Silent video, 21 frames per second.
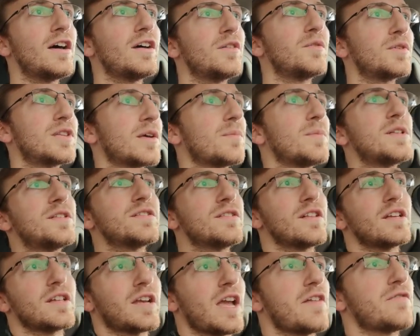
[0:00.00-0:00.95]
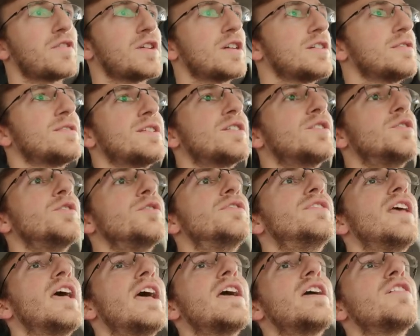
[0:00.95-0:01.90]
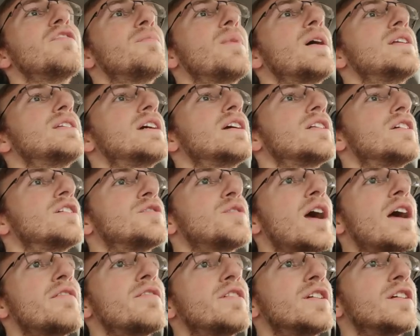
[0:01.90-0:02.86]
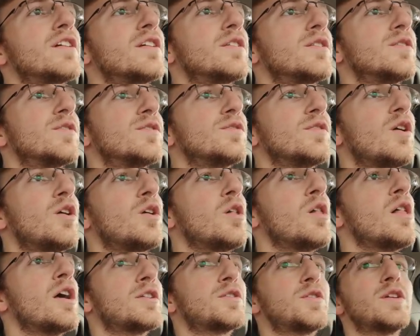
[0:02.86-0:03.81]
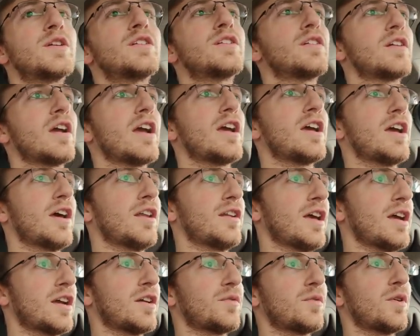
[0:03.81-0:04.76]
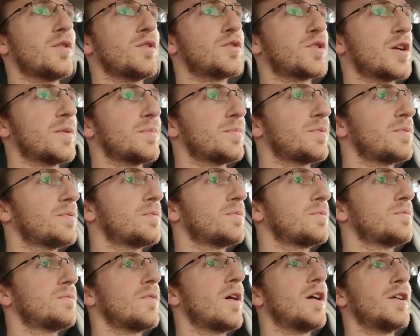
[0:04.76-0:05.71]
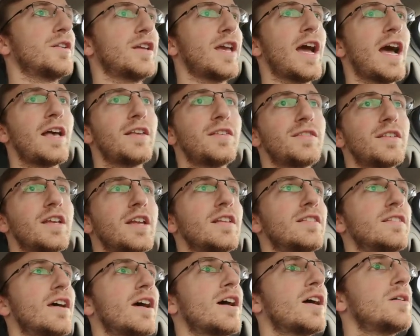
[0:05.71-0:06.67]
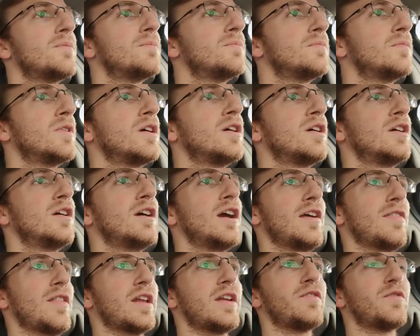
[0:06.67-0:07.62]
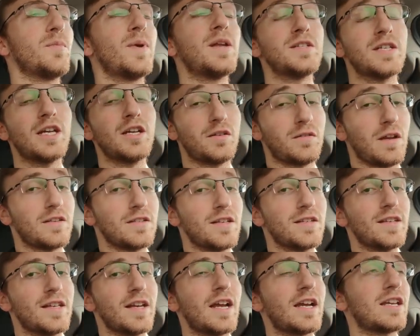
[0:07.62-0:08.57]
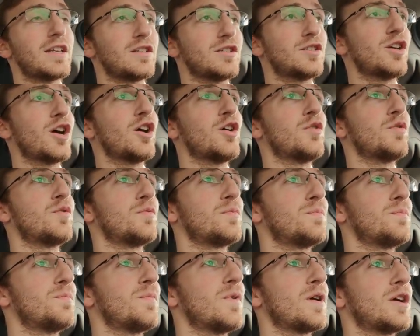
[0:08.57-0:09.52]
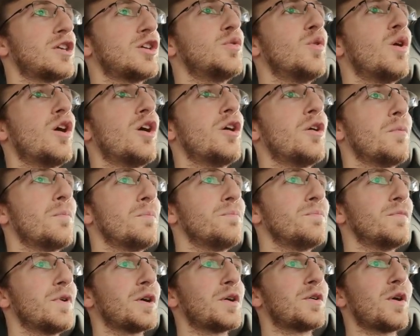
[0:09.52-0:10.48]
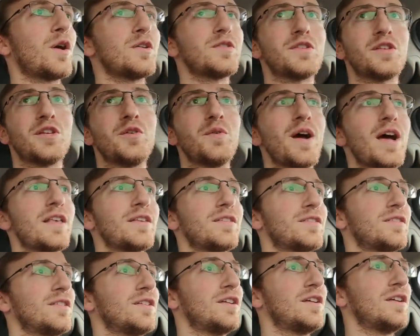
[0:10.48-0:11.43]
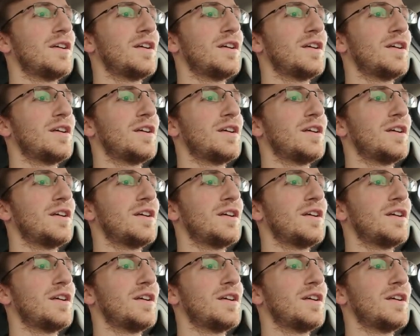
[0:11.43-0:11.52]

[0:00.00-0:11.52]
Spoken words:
what that means is every single day of my daily driving is all electric, and I can road trip on gas anytime. And that even meant, as I said, I could tow a U-Haul across the U.S.